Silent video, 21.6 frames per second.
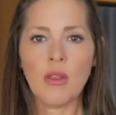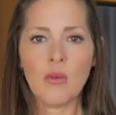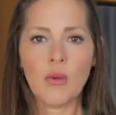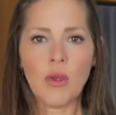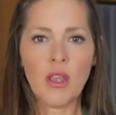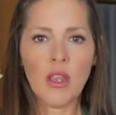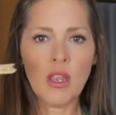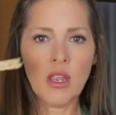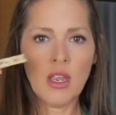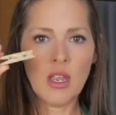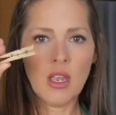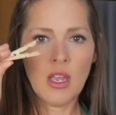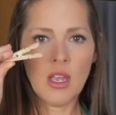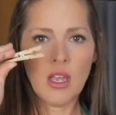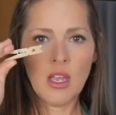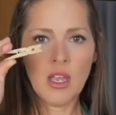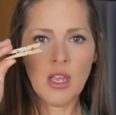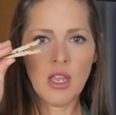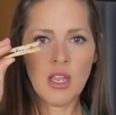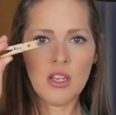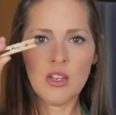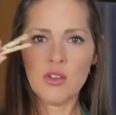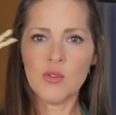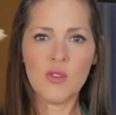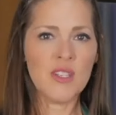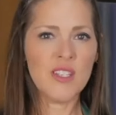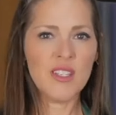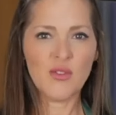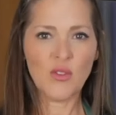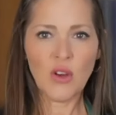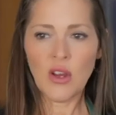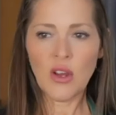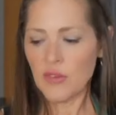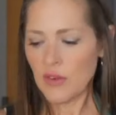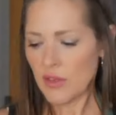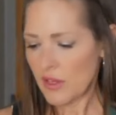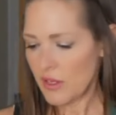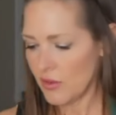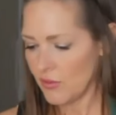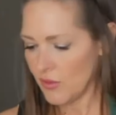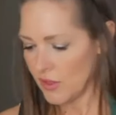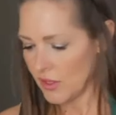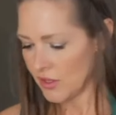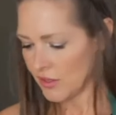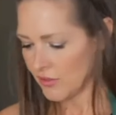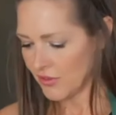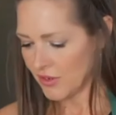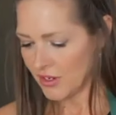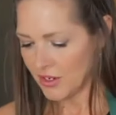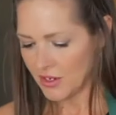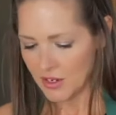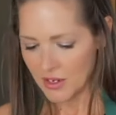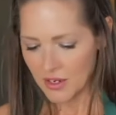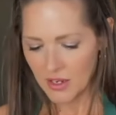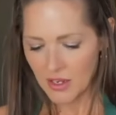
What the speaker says: the way, I use these for everything around here, right?